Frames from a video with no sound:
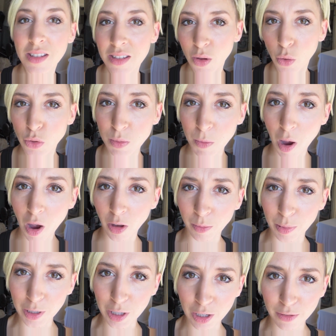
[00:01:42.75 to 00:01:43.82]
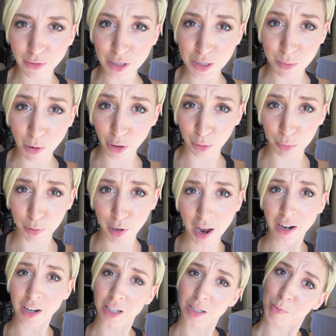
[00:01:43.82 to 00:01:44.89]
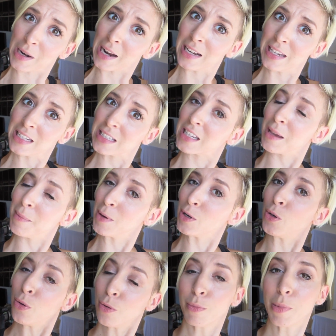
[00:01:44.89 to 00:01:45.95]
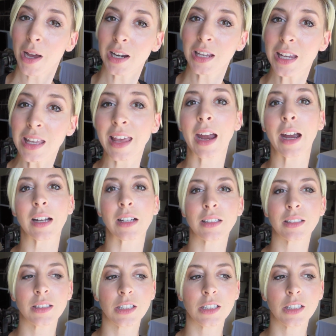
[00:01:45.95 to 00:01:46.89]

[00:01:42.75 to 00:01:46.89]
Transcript: so small, it'd be good for smaller products, but I need to get my whole body in there.